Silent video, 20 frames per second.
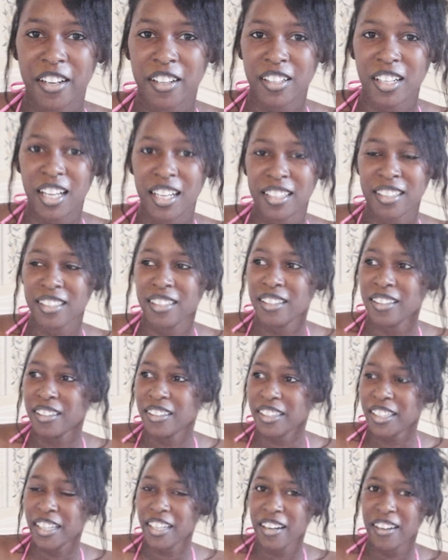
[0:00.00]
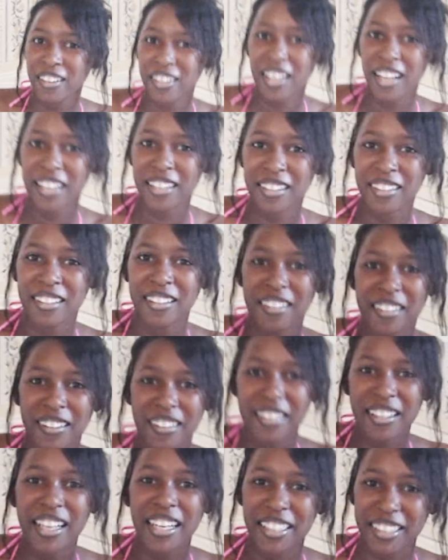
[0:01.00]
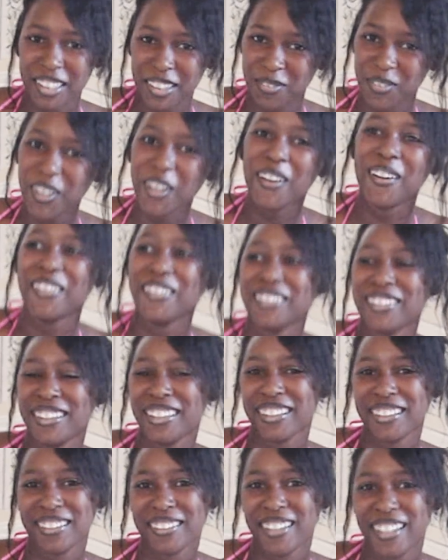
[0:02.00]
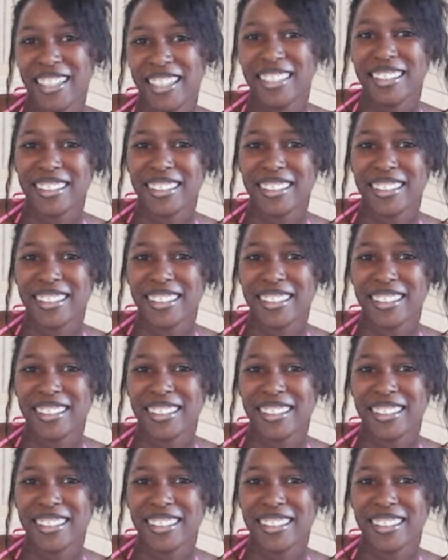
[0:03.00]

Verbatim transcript: Carolina. Carolina exposed. exposed. That's right.